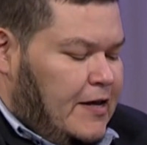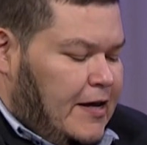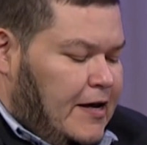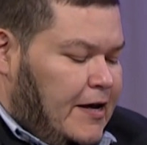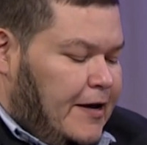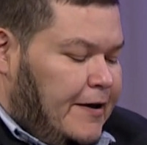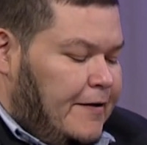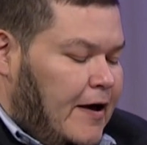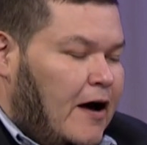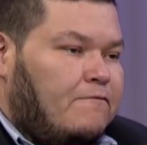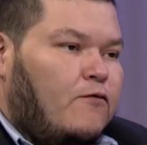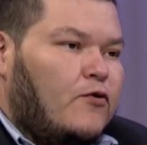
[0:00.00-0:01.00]
and
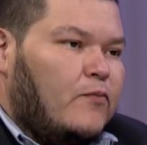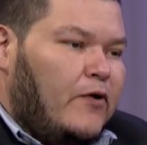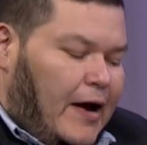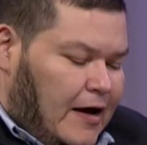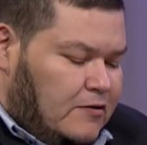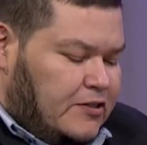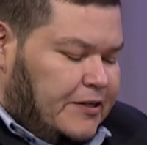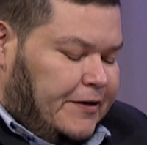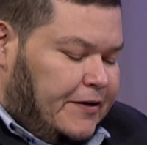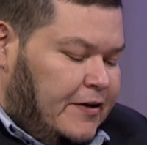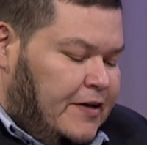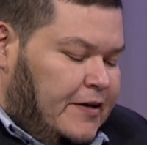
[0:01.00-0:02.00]
affordable
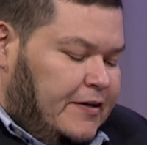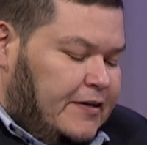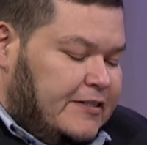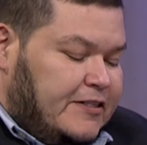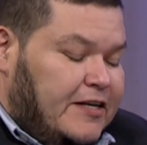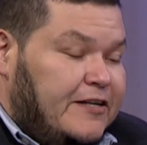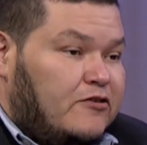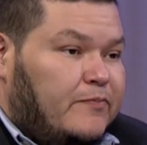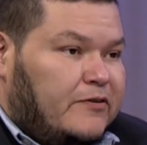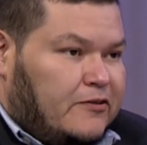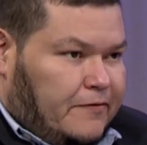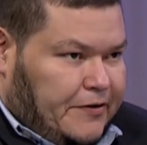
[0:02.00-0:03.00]
housing is key to
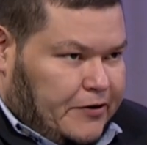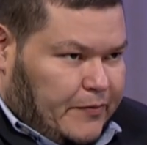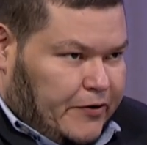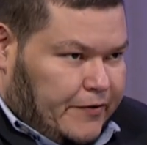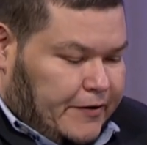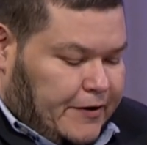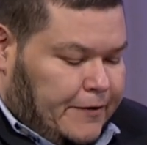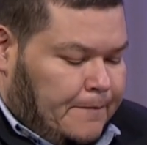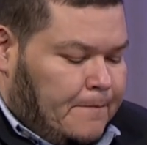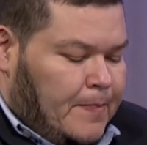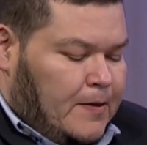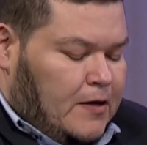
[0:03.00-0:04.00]
preserving community.
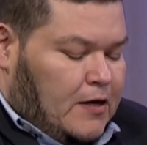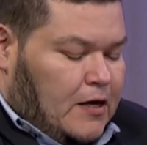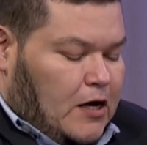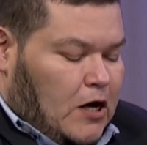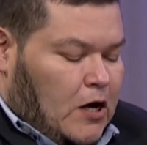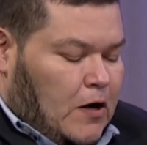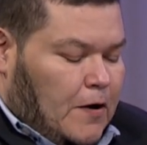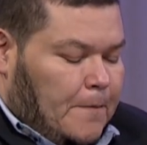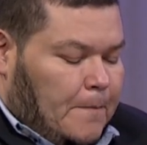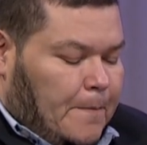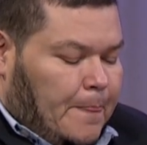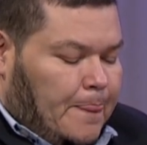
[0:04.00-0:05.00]

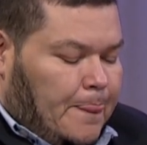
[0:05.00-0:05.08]
Um,